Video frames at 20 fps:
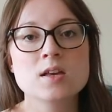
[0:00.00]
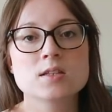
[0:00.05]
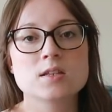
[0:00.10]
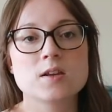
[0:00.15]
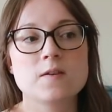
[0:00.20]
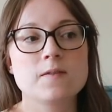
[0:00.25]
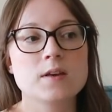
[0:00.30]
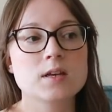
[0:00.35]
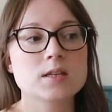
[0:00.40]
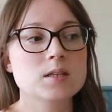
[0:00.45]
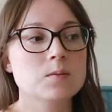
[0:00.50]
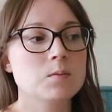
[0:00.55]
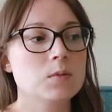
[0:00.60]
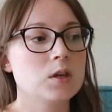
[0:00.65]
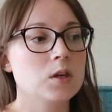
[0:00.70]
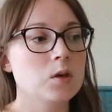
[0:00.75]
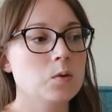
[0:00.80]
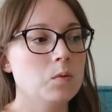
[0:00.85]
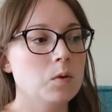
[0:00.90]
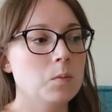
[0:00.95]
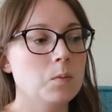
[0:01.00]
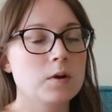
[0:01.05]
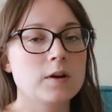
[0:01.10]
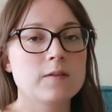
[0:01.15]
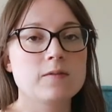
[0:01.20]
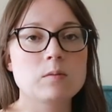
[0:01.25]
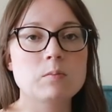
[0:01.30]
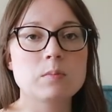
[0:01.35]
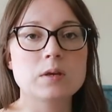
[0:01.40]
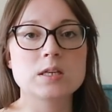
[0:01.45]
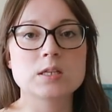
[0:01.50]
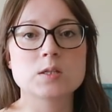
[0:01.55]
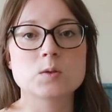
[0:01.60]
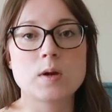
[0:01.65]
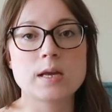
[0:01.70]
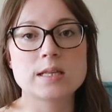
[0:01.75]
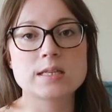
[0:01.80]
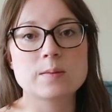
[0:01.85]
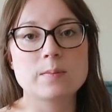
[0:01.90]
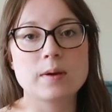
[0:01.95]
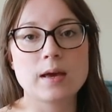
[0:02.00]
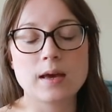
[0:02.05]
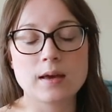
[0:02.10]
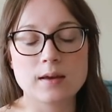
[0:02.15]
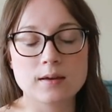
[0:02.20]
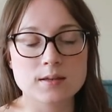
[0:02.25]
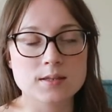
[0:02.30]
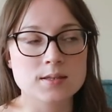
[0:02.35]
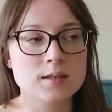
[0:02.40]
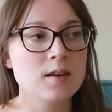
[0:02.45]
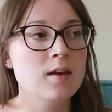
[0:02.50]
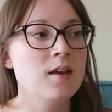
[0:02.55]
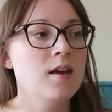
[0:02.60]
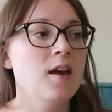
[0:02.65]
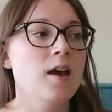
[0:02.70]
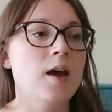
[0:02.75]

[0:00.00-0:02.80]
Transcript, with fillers: So if that's something you want, one of the big sweater bags,